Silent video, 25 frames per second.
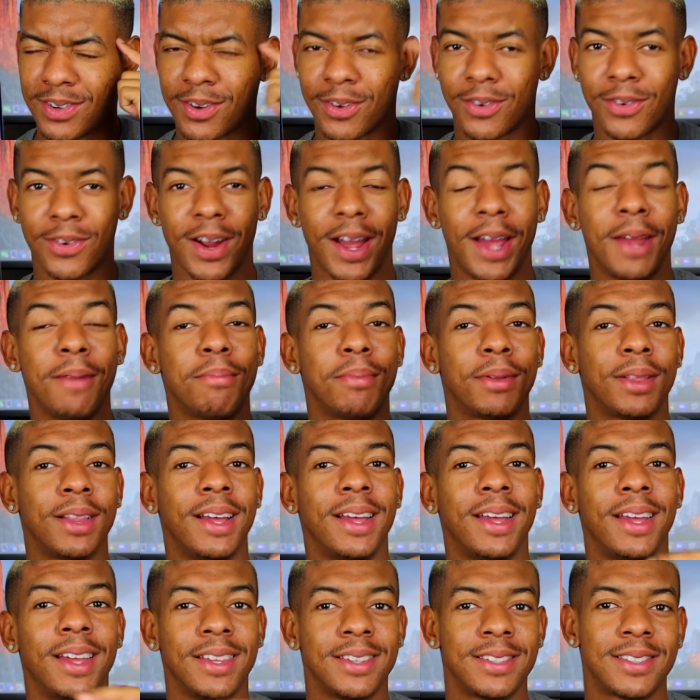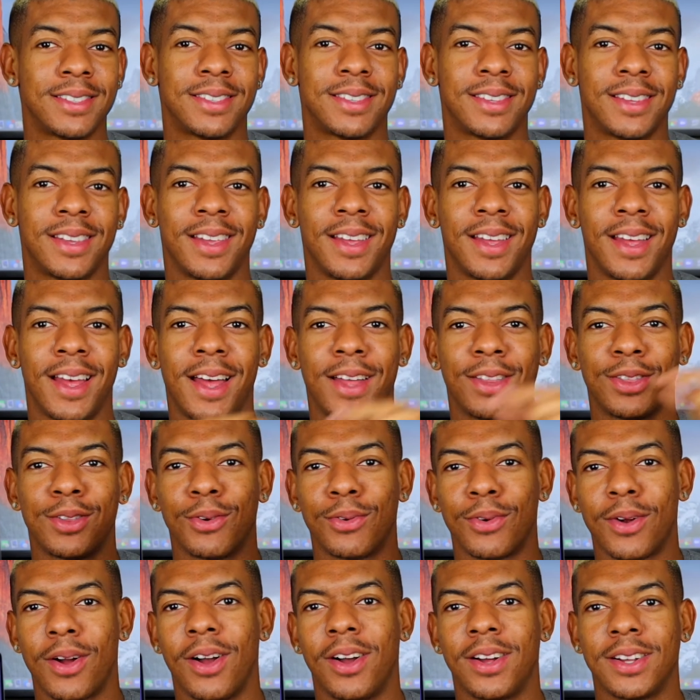Right place at
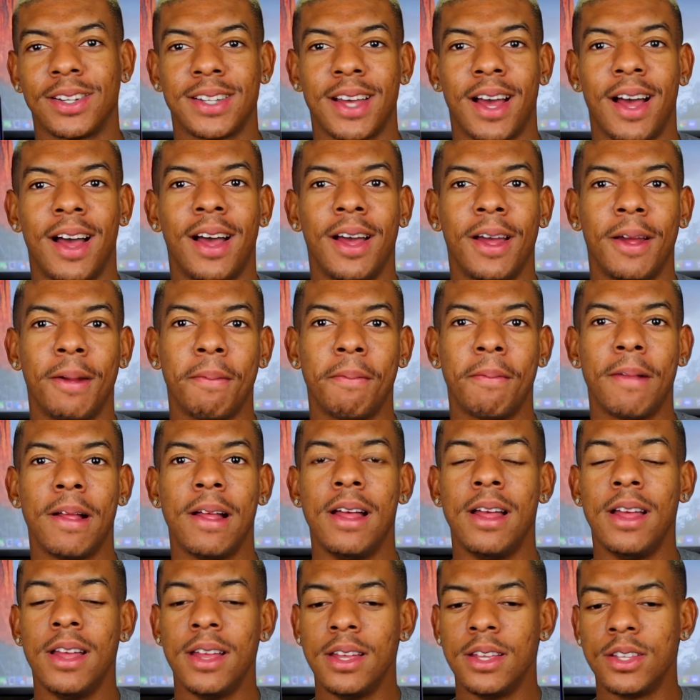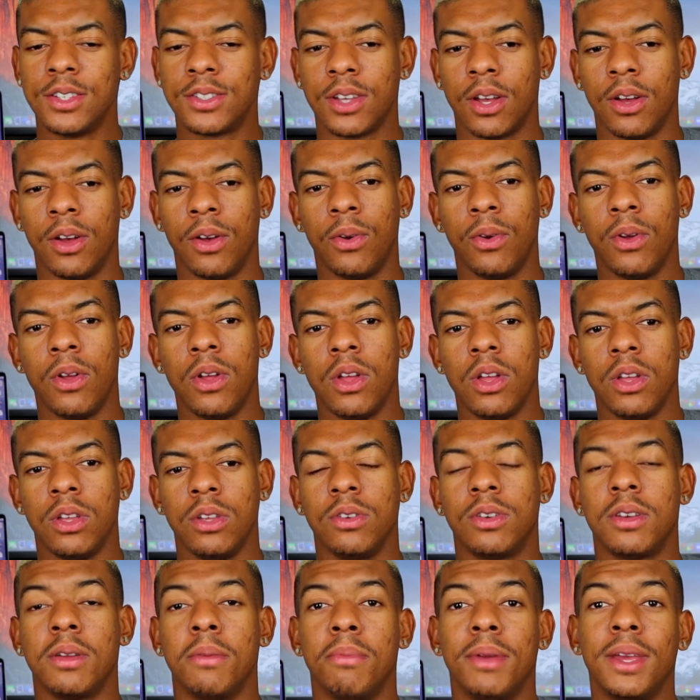the wrong time. So
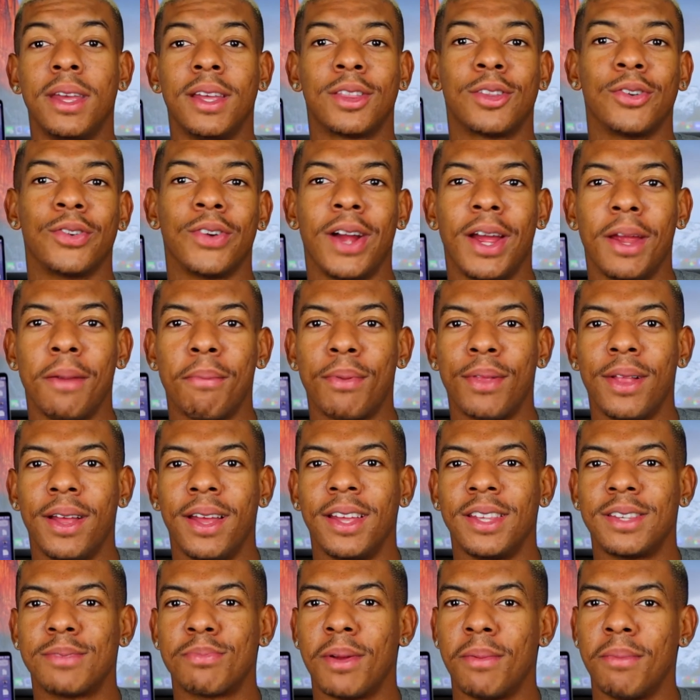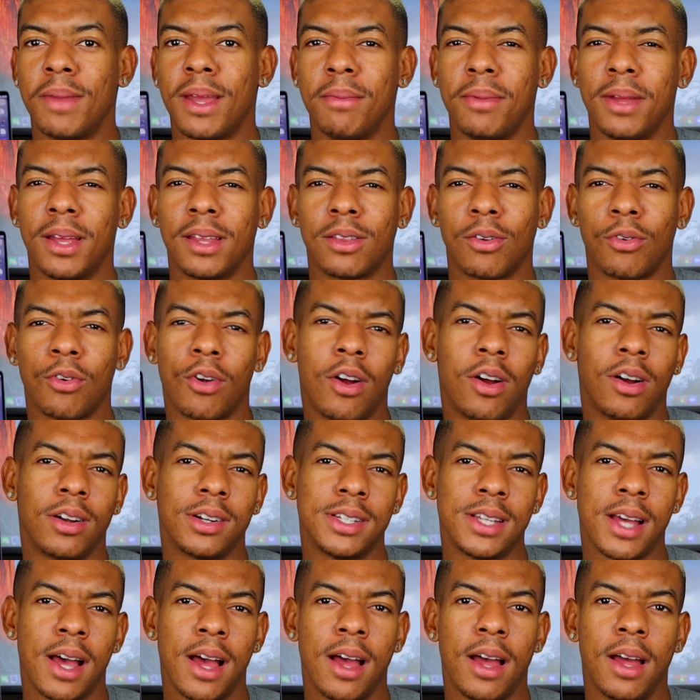you can be at the right place, but maybe at the
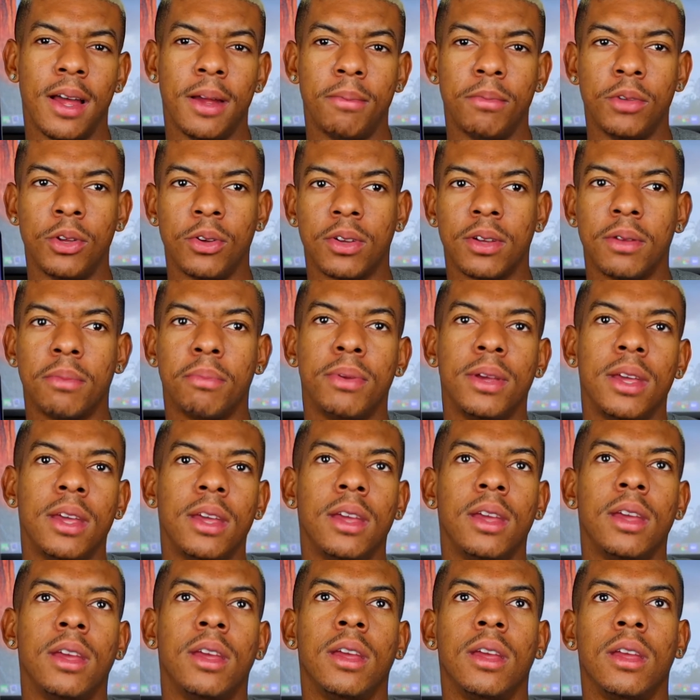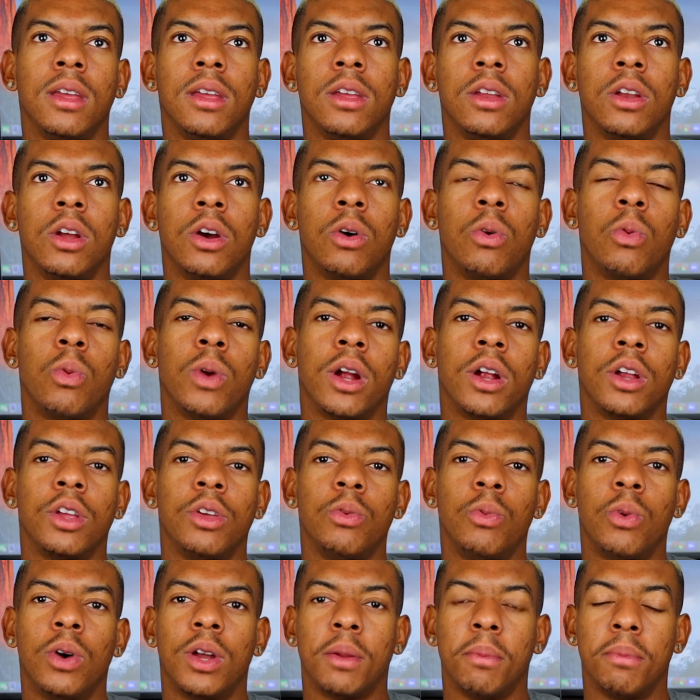wrong time. You could be, you know, where
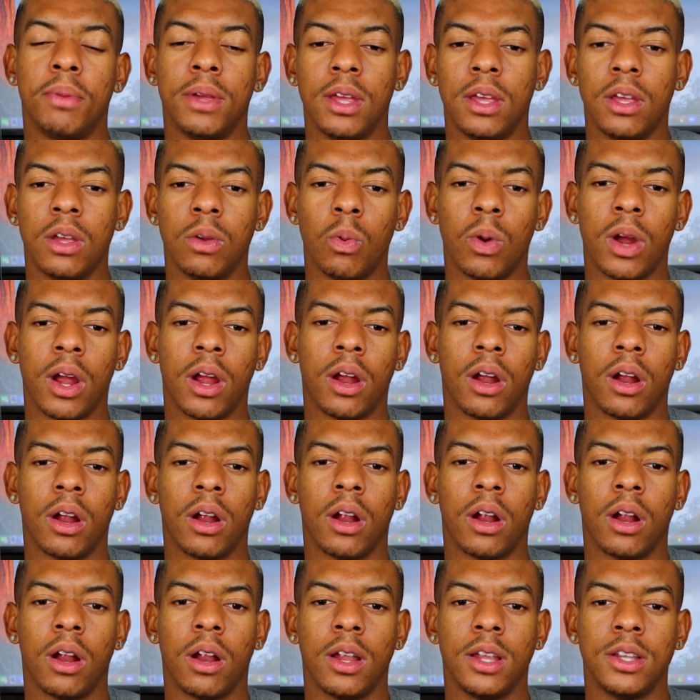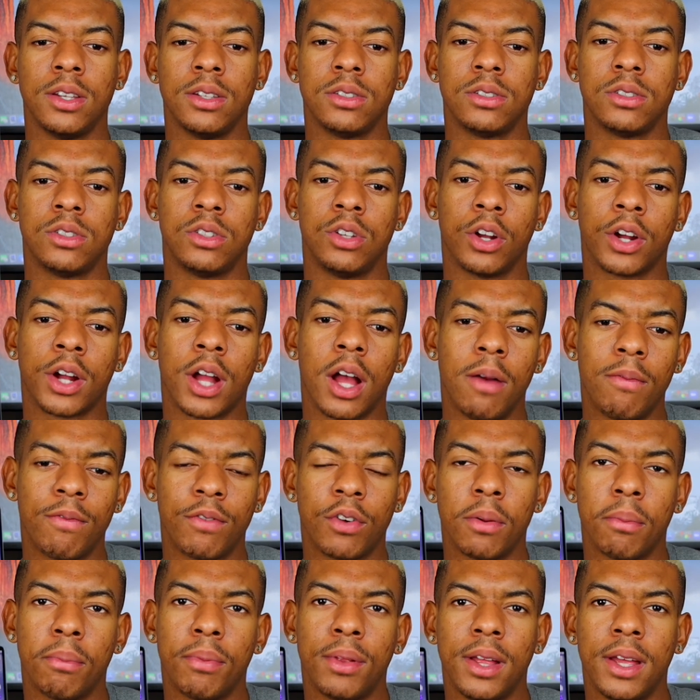you want to be, where is your
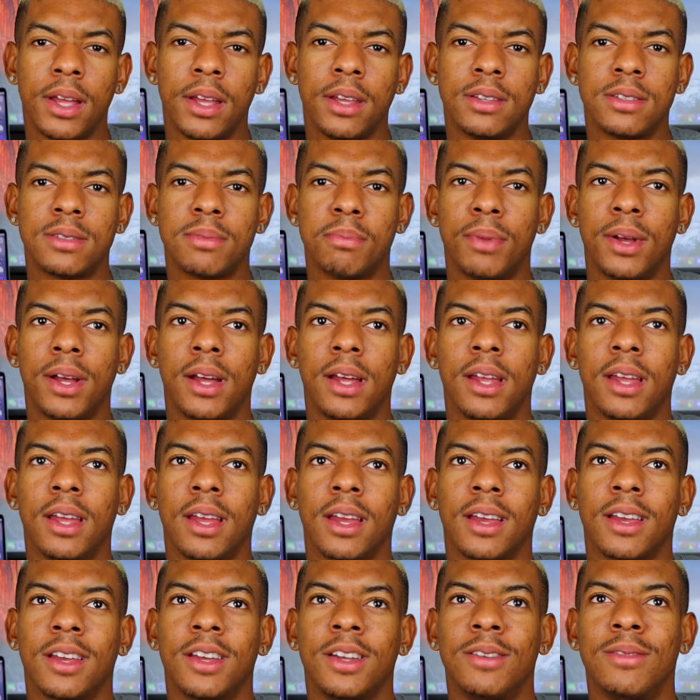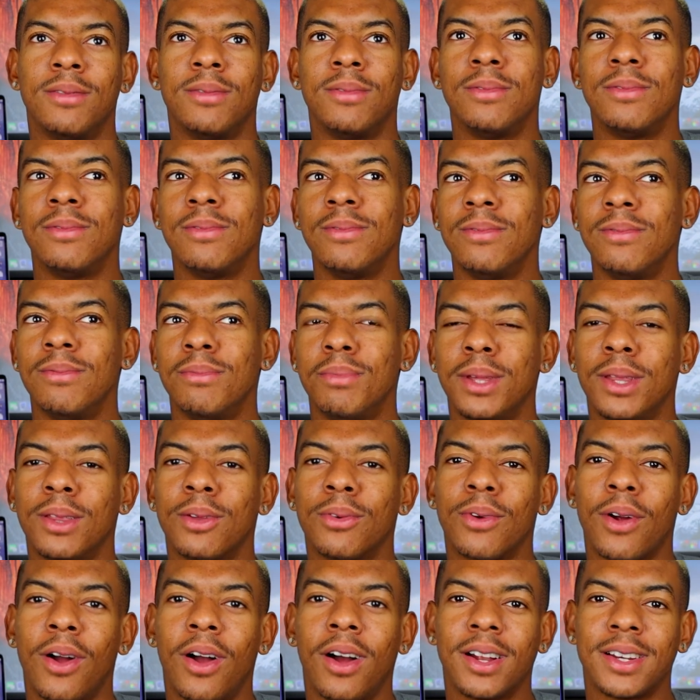comfort place, but it could be
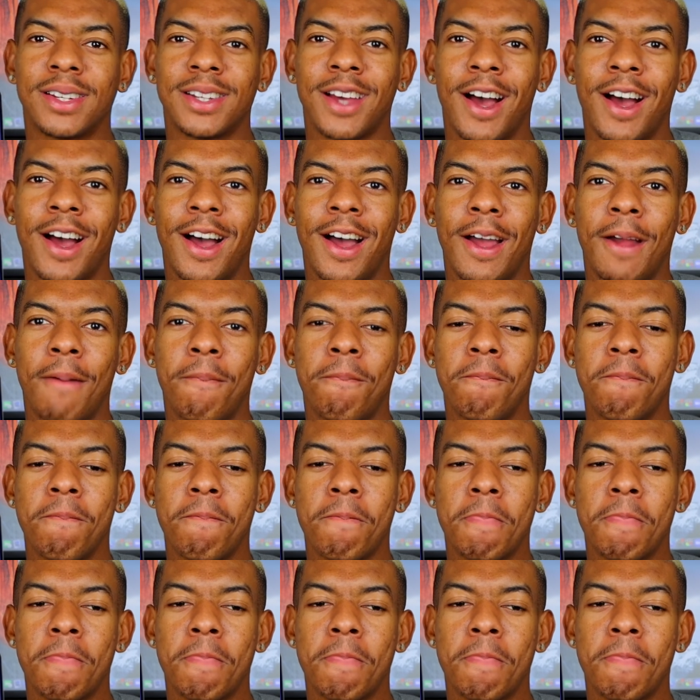the wrong time.